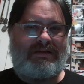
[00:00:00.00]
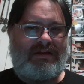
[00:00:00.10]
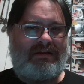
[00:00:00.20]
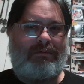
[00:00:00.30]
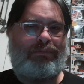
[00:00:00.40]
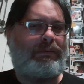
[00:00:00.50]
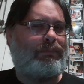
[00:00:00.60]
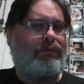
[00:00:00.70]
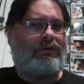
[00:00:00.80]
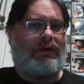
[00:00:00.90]
and then
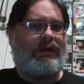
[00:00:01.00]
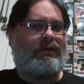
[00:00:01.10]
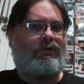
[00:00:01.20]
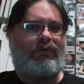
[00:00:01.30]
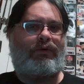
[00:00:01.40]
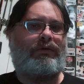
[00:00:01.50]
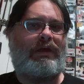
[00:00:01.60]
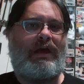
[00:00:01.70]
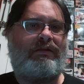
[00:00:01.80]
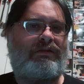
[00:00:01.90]
people are like, oh yeah,